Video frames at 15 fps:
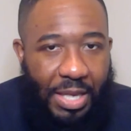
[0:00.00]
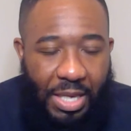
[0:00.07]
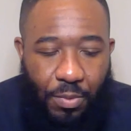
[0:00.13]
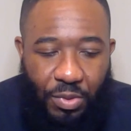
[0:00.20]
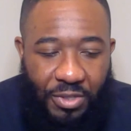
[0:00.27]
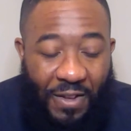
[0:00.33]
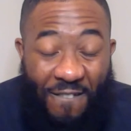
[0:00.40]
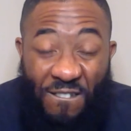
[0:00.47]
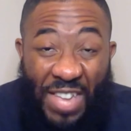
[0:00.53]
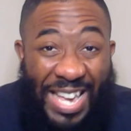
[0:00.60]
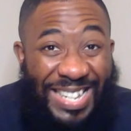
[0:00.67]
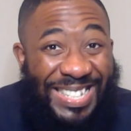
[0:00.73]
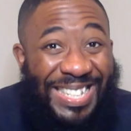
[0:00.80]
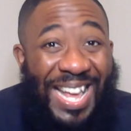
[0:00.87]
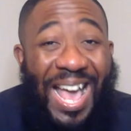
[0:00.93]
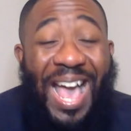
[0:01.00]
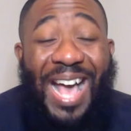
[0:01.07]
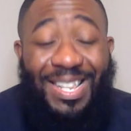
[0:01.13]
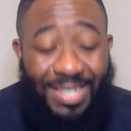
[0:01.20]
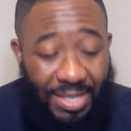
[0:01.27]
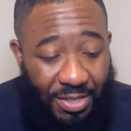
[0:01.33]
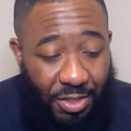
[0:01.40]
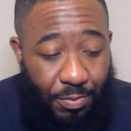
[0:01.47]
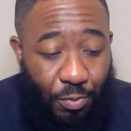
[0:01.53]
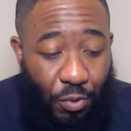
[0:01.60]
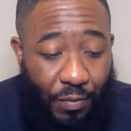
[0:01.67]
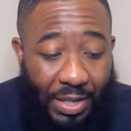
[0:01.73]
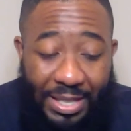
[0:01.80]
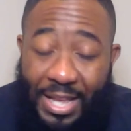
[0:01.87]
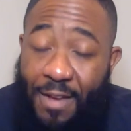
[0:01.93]
he was fantastic in this
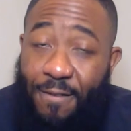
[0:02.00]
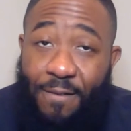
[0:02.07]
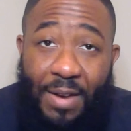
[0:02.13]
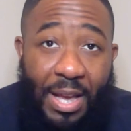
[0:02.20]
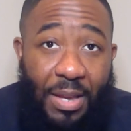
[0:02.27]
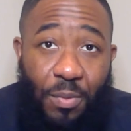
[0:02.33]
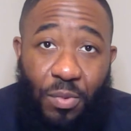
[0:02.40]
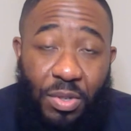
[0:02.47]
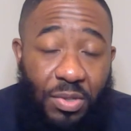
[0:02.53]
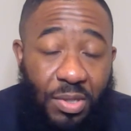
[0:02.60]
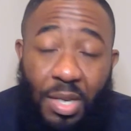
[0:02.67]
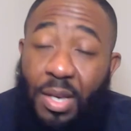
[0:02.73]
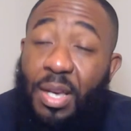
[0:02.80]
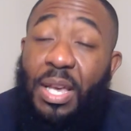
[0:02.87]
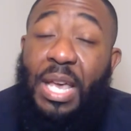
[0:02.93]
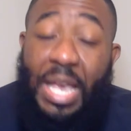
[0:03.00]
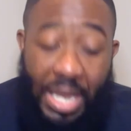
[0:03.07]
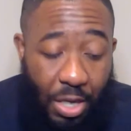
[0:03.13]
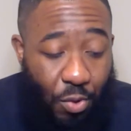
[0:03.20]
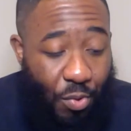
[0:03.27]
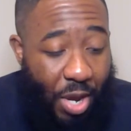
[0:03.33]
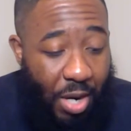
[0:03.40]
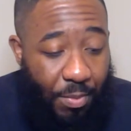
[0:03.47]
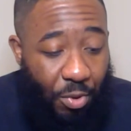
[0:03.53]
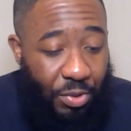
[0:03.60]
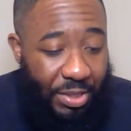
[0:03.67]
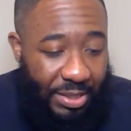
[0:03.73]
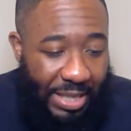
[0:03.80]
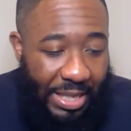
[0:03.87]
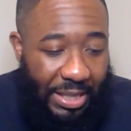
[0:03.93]
movie, and that fight was incredible
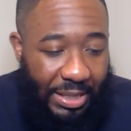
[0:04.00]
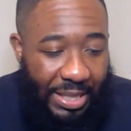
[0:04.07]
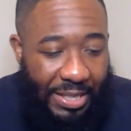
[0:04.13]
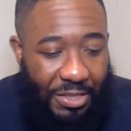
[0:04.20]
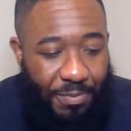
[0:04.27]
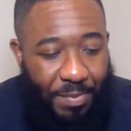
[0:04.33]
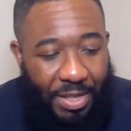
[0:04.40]
to say the least.